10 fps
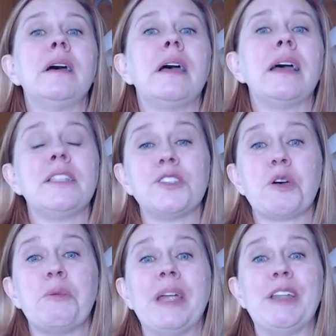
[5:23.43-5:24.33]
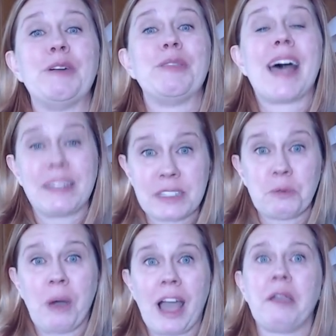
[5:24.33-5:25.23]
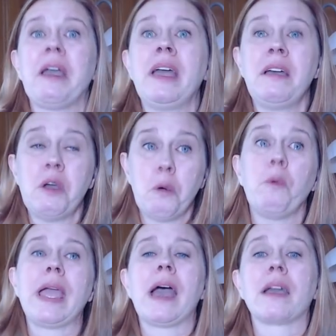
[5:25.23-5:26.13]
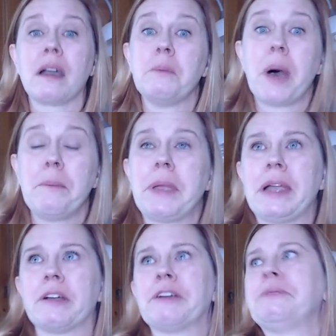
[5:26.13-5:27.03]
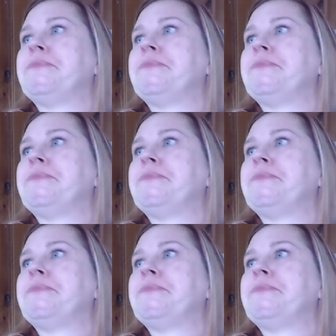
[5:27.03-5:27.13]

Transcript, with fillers: And so we knew that's why we had come up here